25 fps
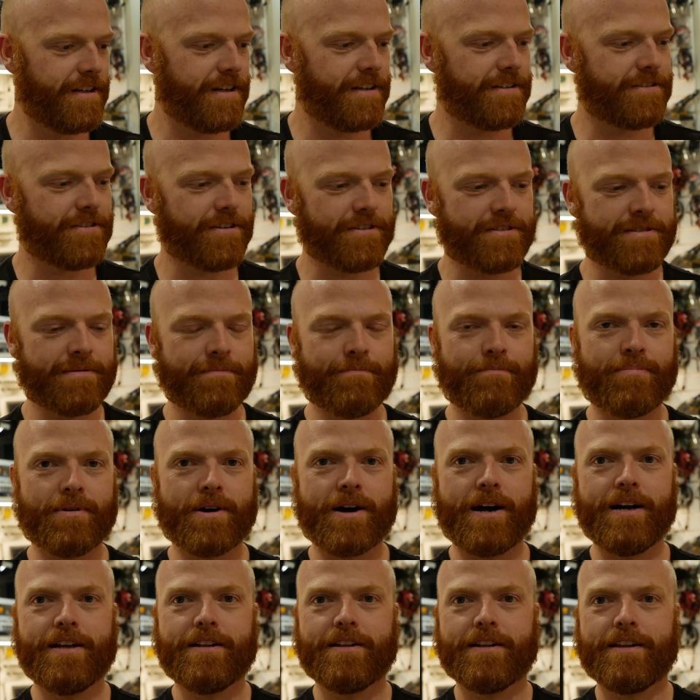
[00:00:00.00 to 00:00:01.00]
It's got some
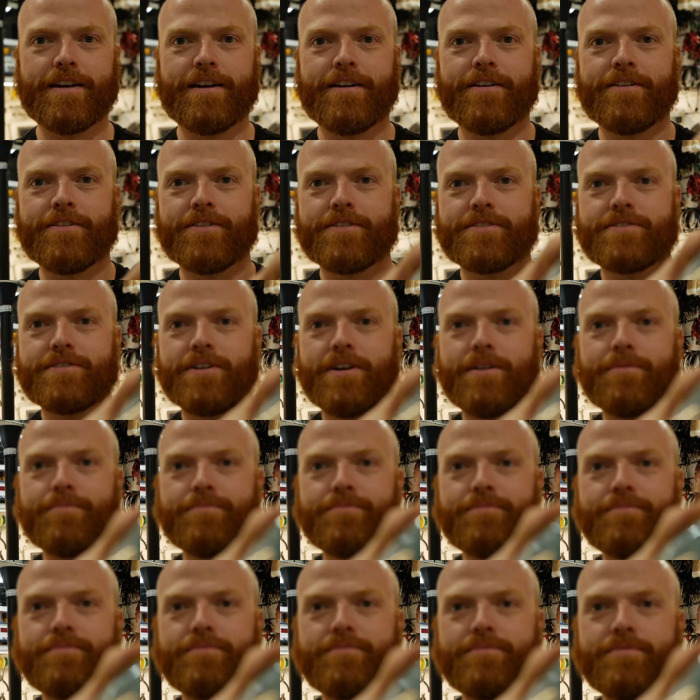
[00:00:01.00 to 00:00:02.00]
braille there on the top.